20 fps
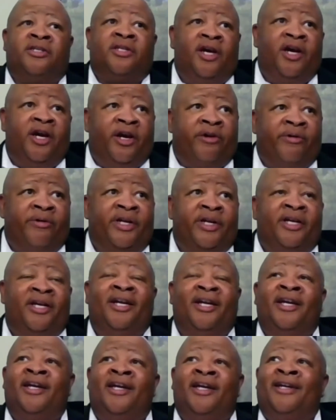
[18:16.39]

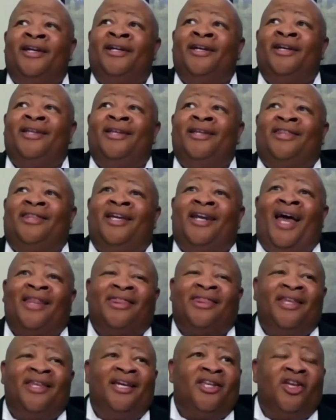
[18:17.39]
integrity,
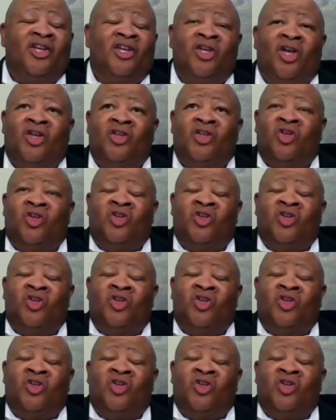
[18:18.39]
then I think